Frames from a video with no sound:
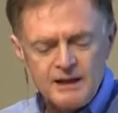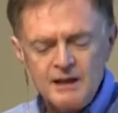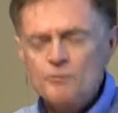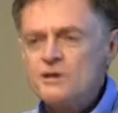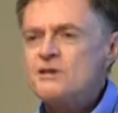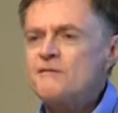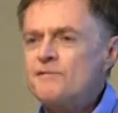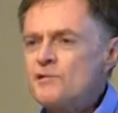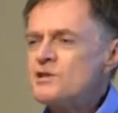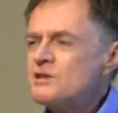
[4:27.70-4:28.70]
It was the
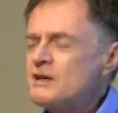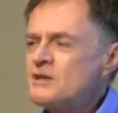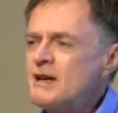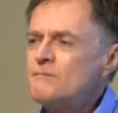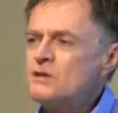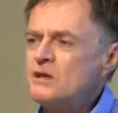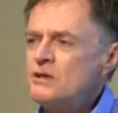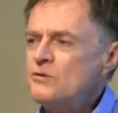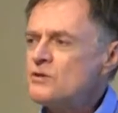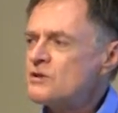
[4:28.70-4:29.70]
first attempt to
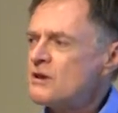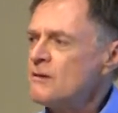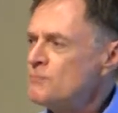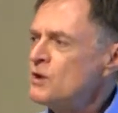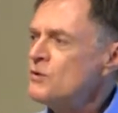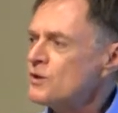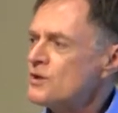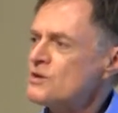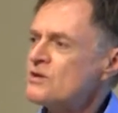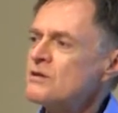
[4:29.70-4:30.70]
use
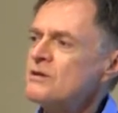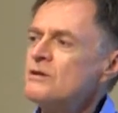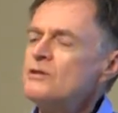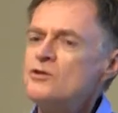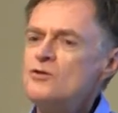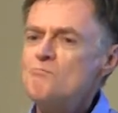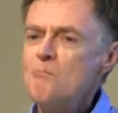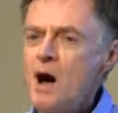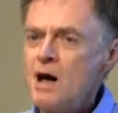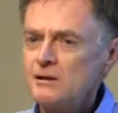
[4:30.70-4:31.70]
computers to
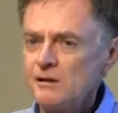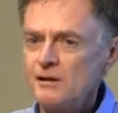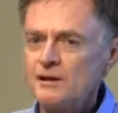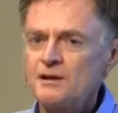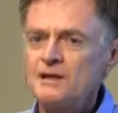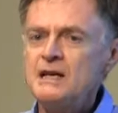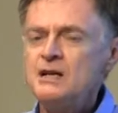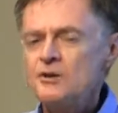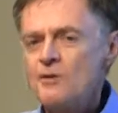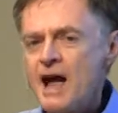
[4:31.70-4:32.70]
model the
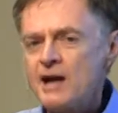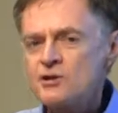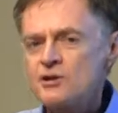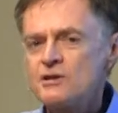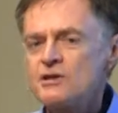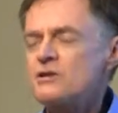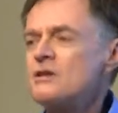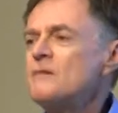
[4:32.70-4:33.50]
interactions